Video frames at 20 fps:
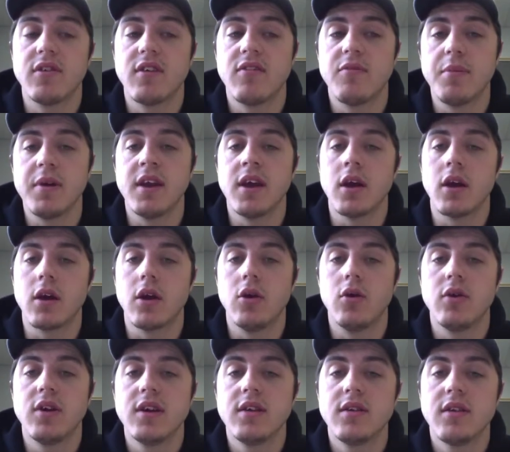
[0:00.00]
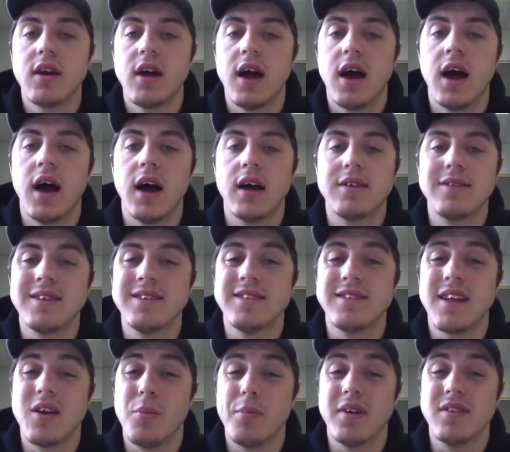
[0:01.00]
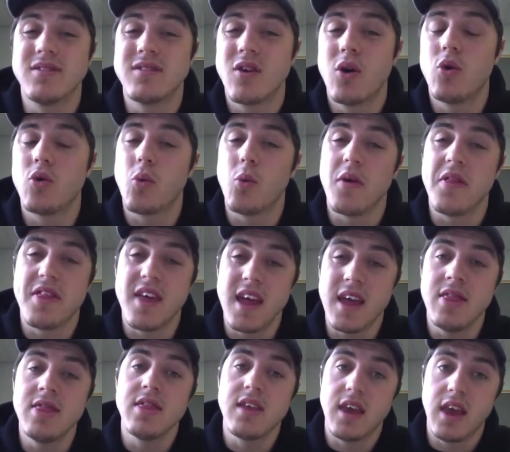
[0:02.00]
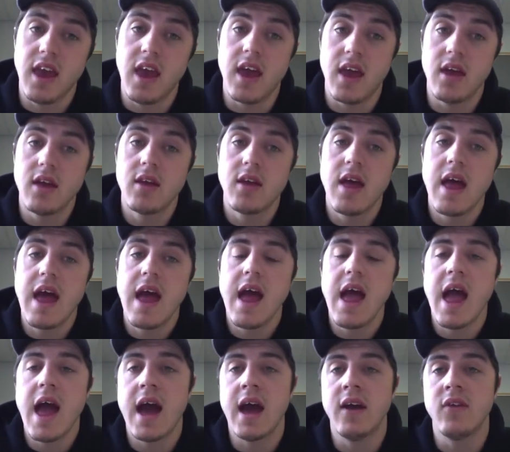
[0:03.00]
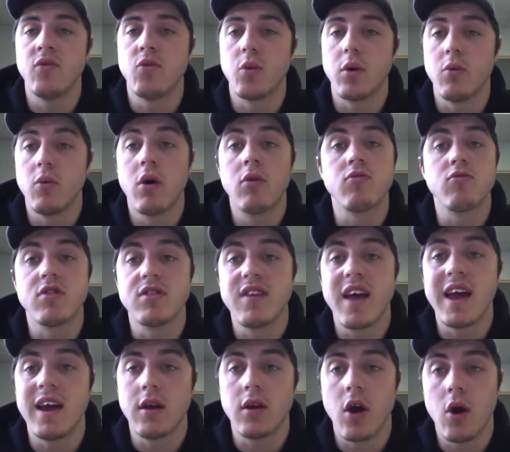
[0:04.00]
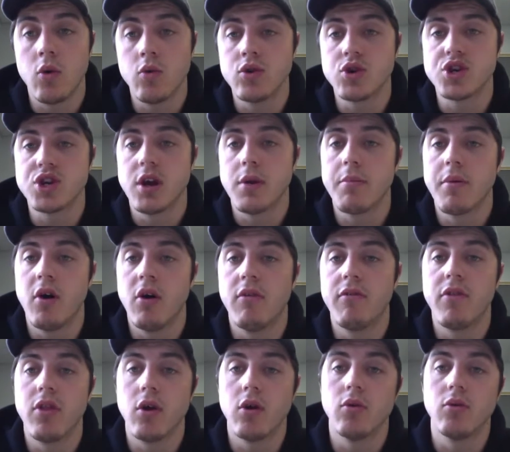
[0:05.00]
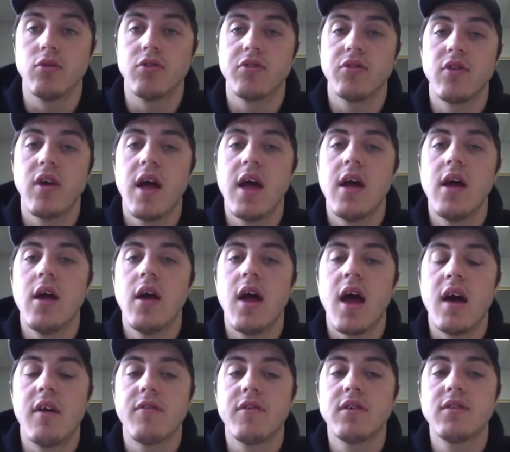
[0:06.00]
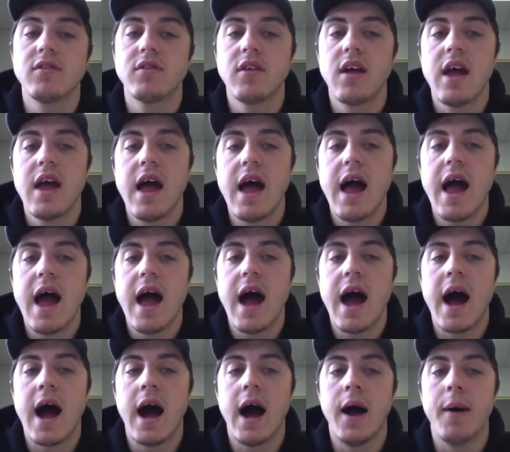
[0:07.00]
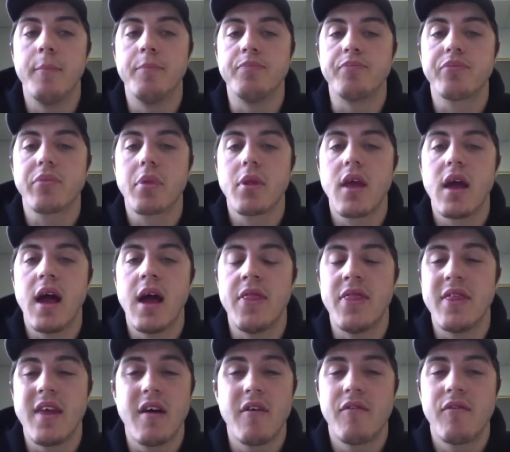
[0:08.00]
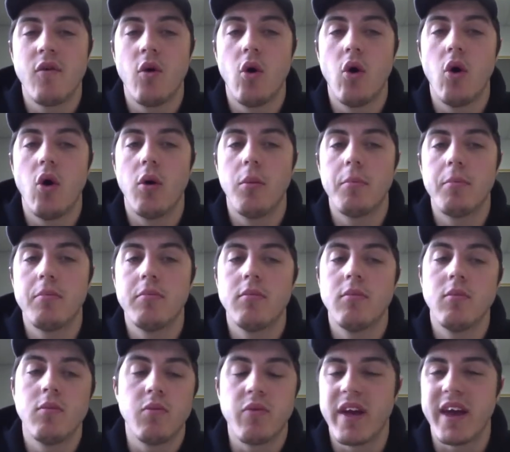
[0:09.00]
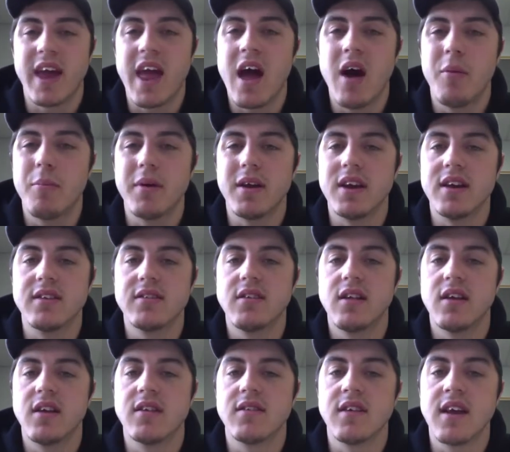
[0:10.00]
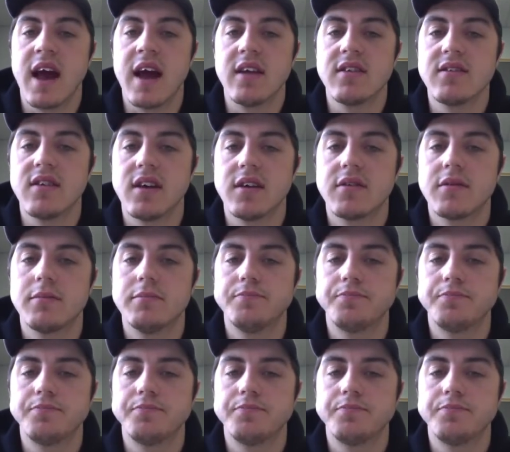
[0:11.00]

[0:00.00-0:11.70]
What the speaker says: have been included since they'll be sold within the year, and we won't retain ownership of those heifers, and therefore they can't be listed as an asset.